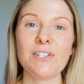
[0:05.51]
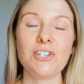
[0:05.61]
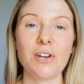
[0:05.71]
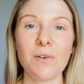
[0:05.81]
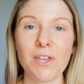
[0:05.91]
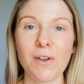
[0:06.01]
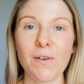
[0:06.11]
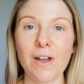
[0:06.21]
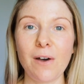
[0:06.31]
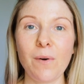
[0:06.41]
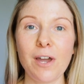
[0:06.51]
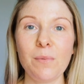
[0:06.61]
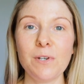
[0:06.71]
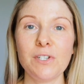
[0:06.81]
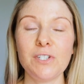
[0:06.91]
to show you how I
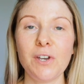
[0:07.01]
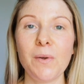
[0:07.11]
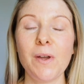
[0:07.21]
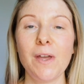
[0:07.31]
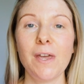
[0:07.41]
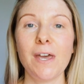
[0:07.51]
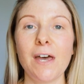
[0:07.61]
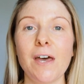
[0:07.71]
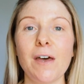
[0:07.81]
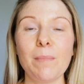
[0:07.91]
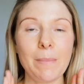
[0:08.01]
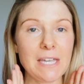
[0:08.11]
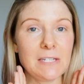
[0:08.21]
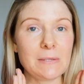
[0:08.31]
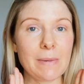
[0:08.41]
would do
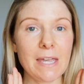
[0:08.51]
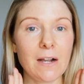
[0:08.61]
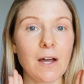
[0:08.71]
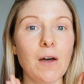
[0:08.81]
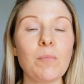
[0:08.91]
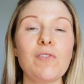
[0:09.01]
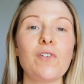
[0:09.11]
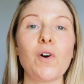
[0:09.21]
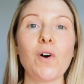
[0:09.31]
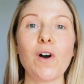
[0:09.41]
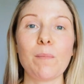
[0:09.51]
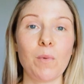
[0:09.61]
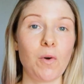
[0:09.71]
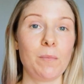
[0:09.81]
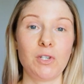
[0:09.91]
base makeup for a
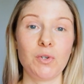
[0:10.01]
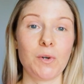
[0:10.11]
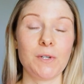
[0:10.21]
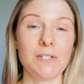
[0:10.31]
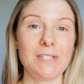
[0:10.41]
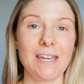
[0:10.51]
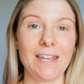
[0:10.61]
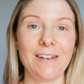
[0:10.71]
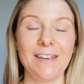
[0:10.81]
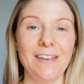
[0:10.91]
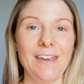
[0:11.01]
more mature skin.